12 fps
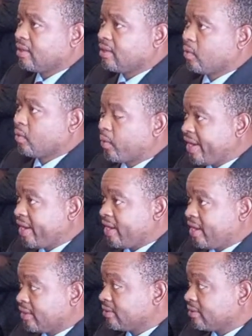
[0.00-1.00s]
Where
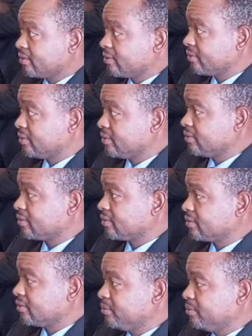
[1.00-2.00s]

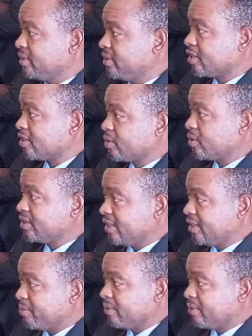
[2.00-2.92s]
Mr. Sean Tembo